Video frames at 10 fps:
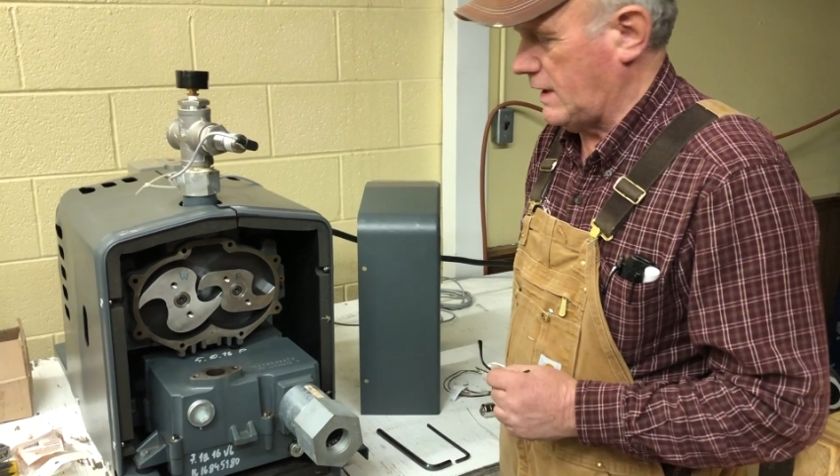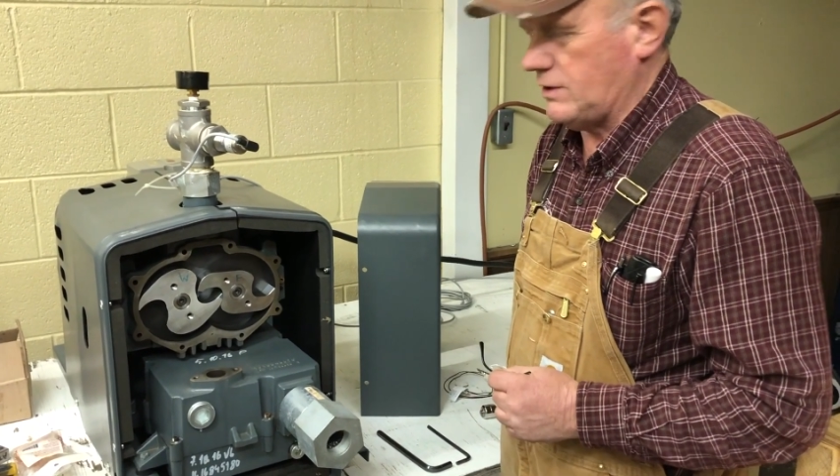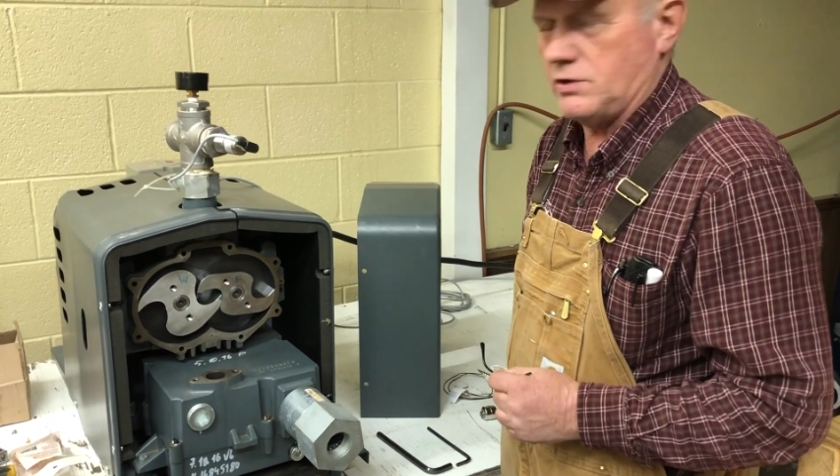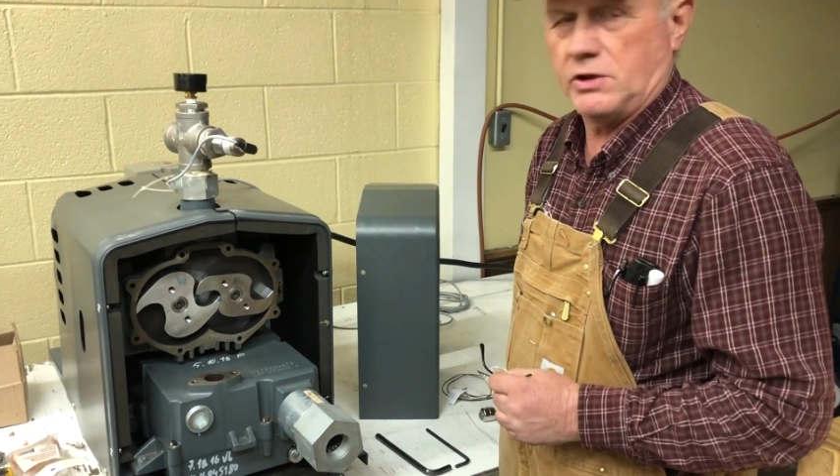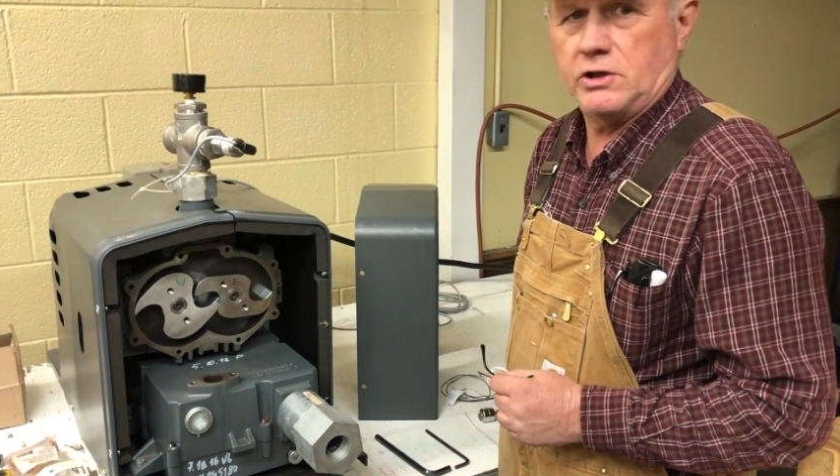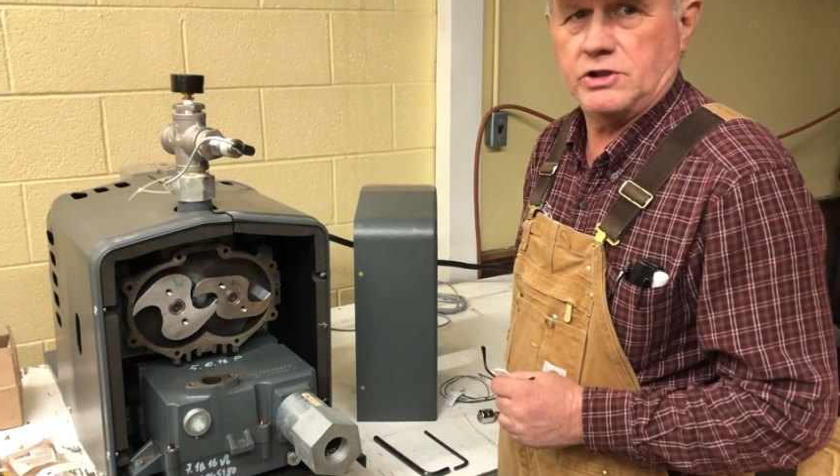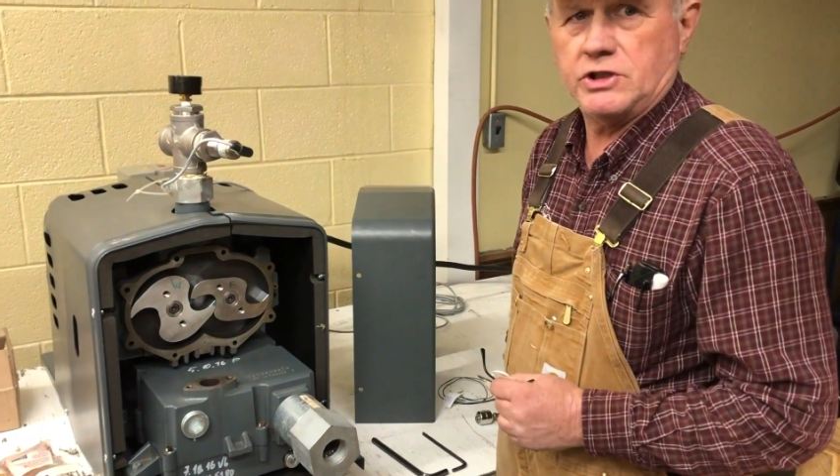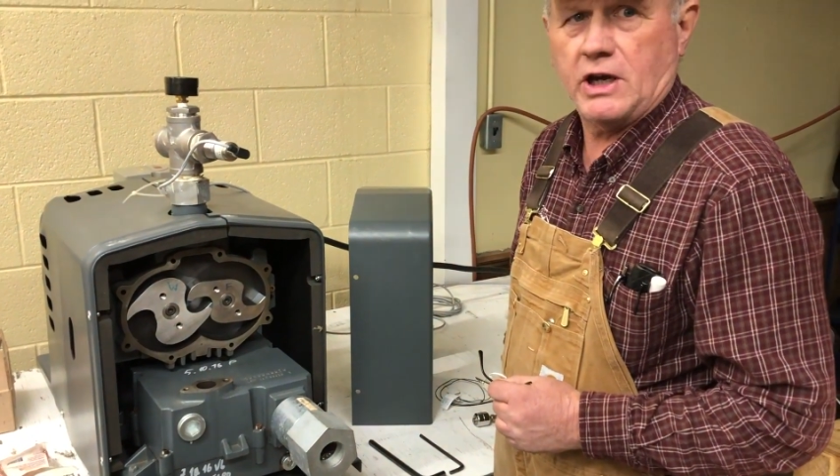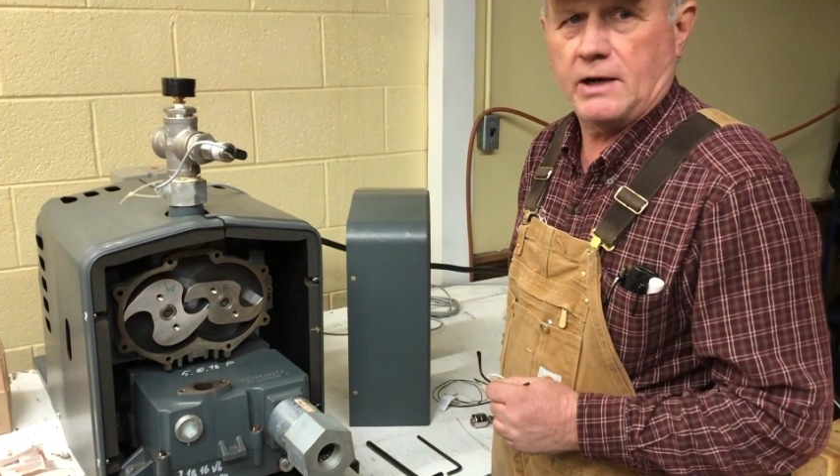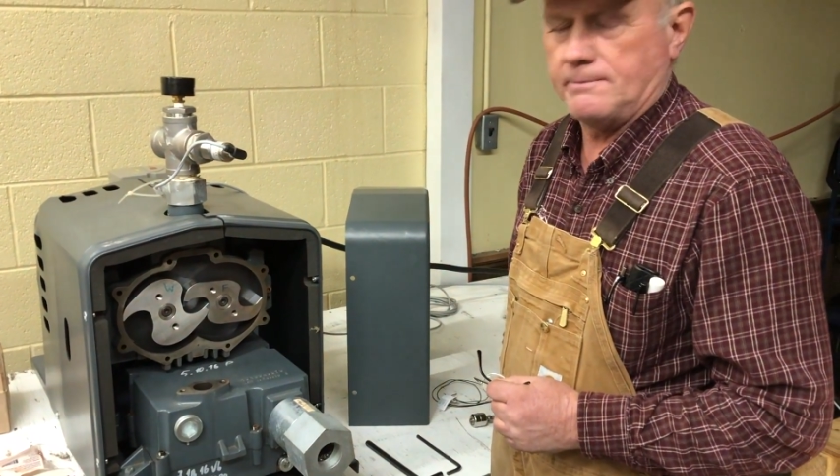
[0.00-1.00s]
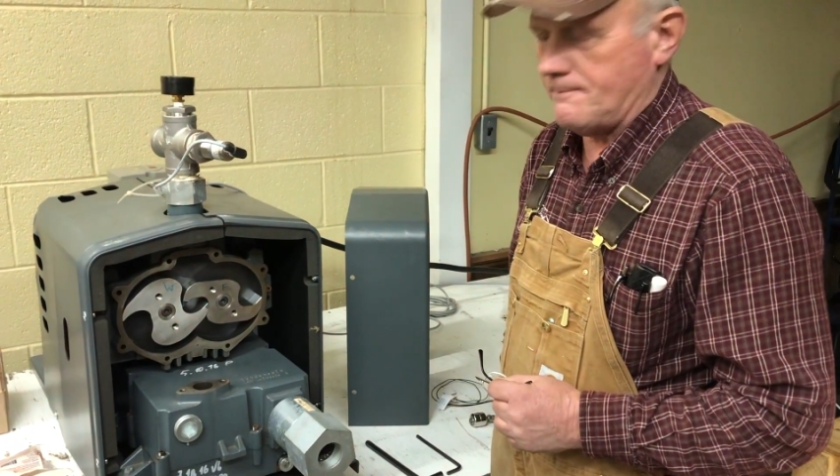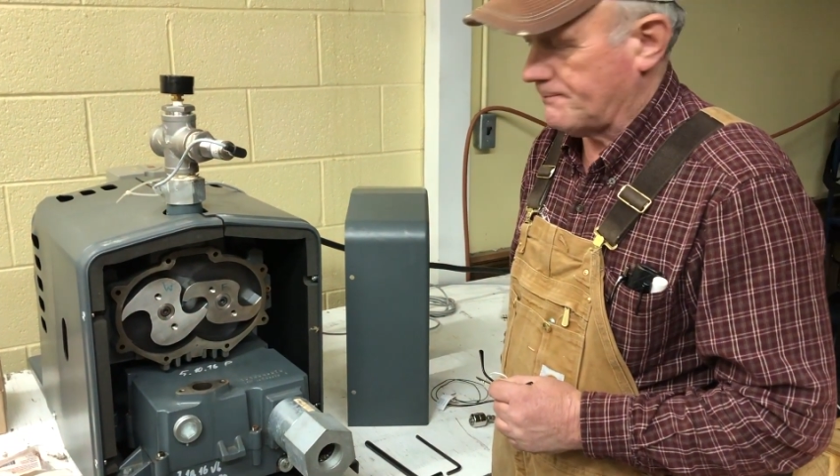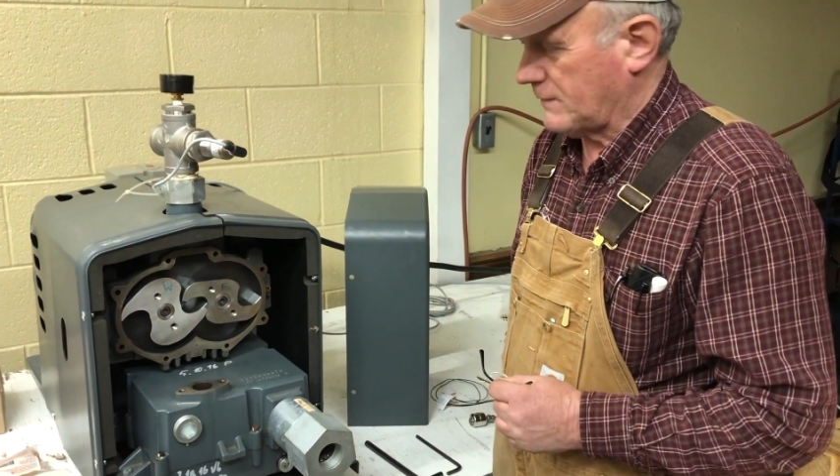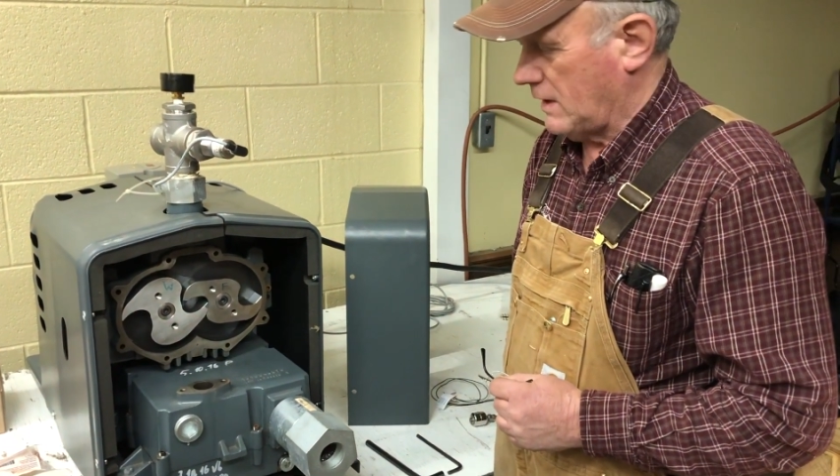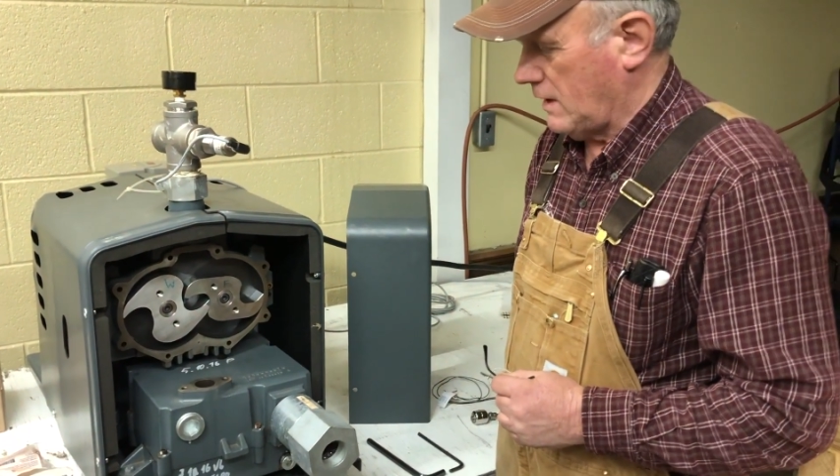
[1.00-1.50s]
and do a good job.
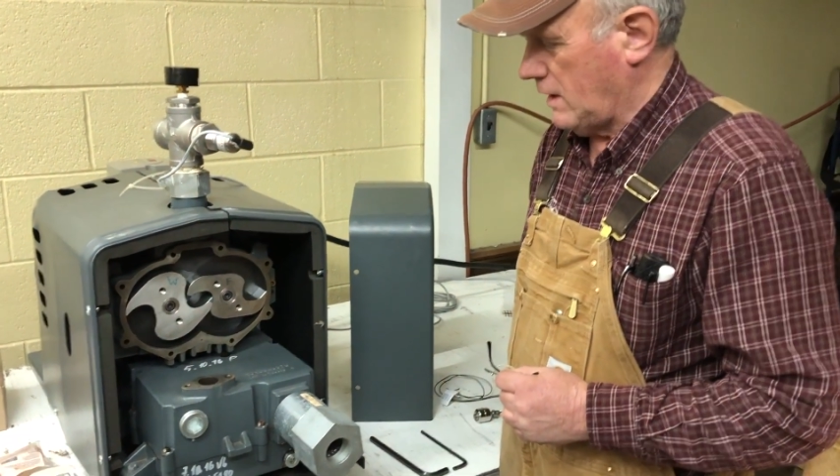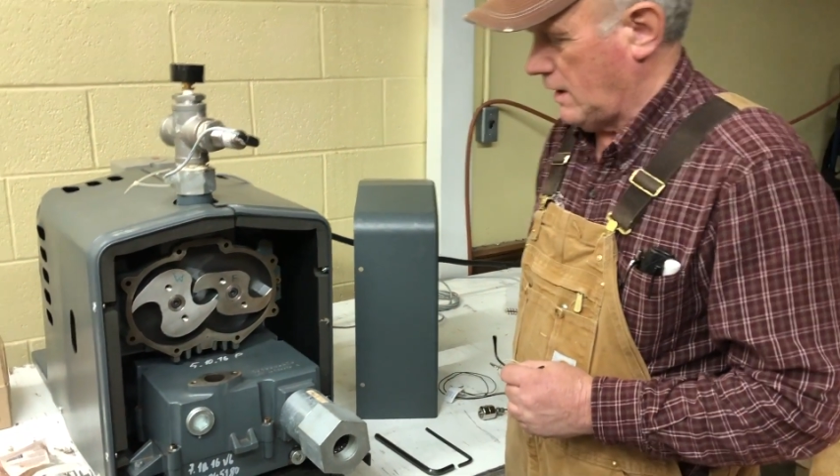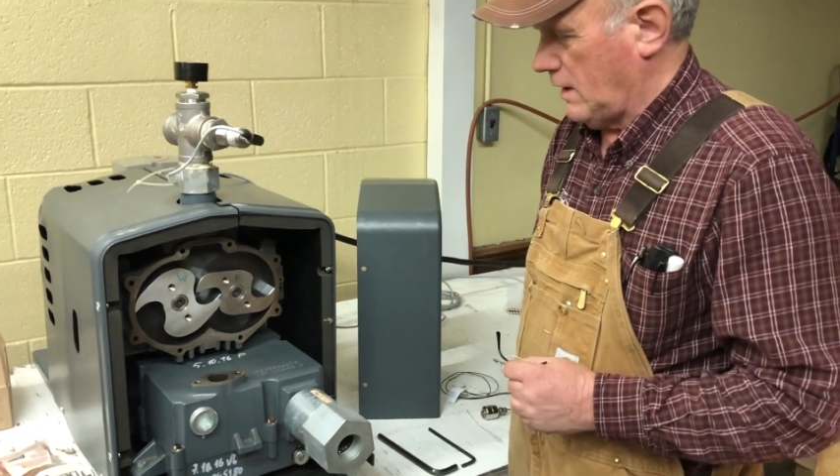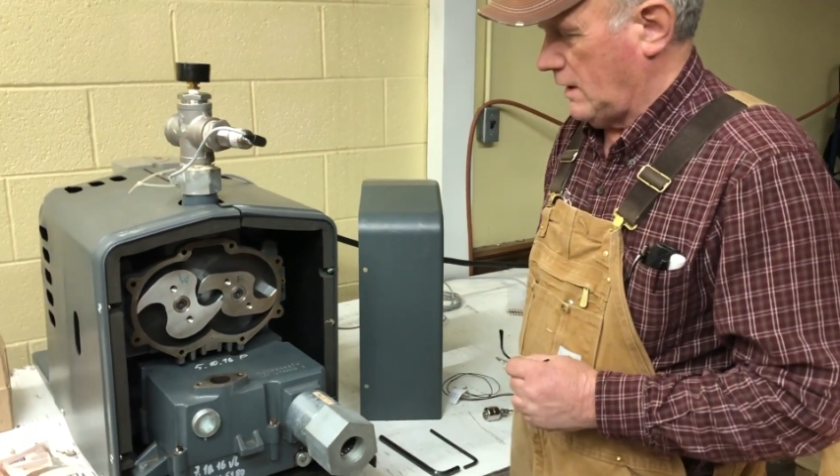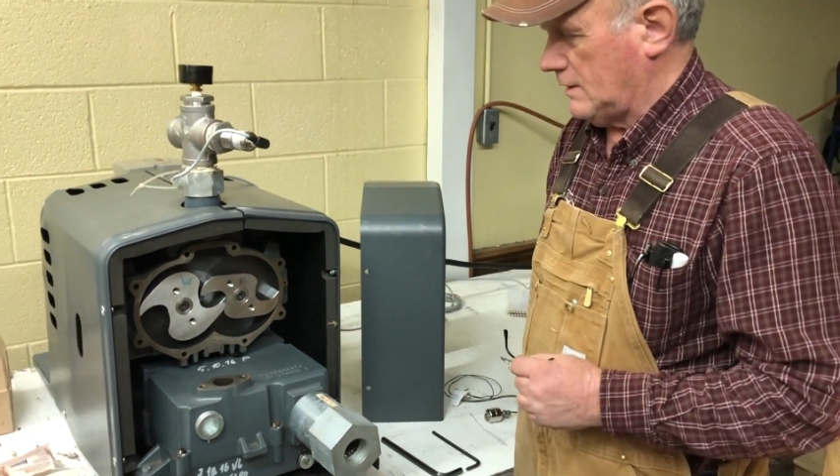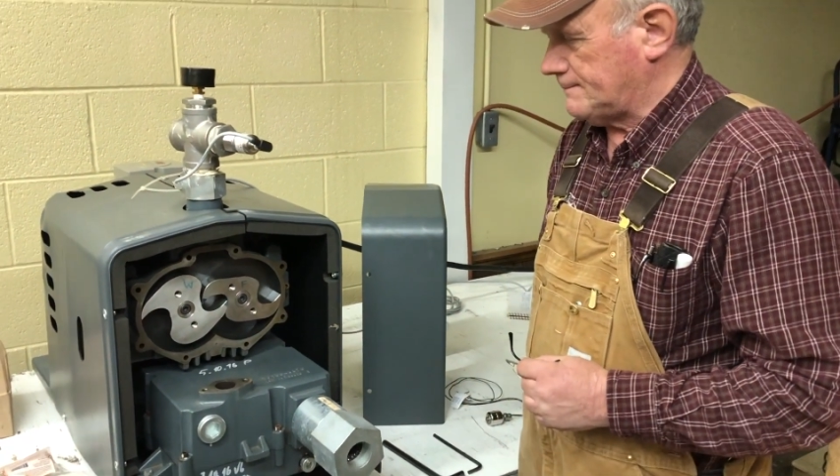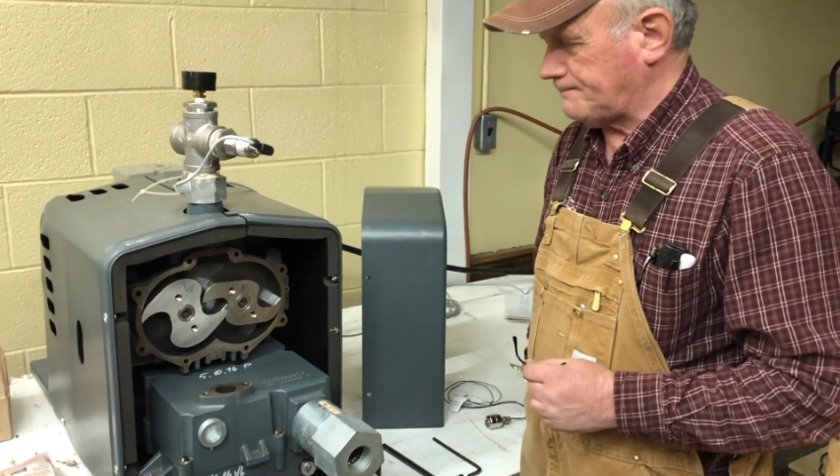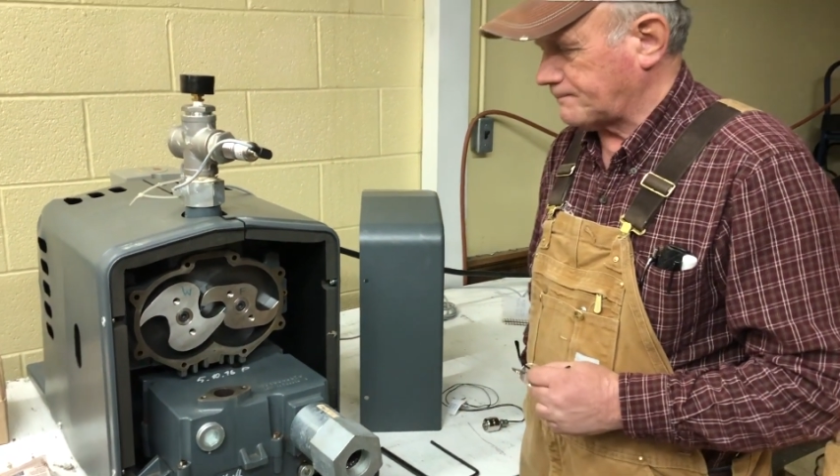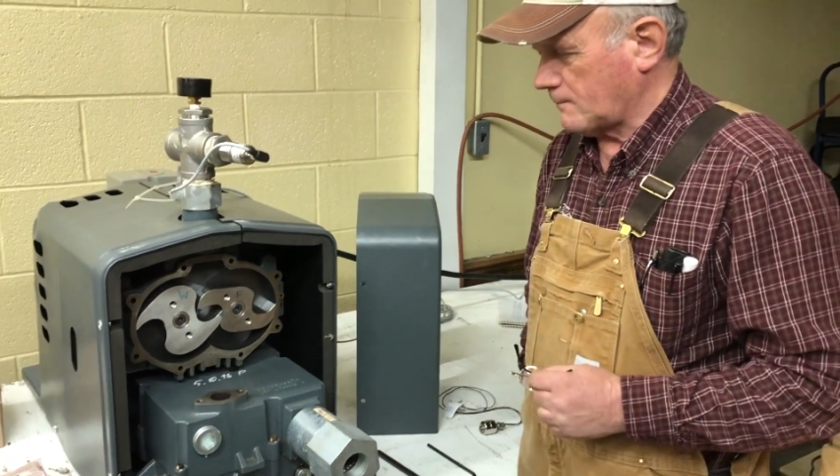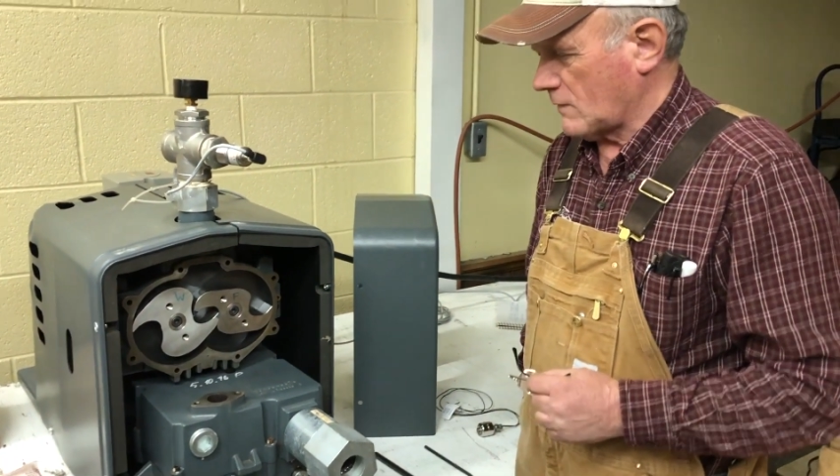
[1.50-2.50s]
All right, fire up.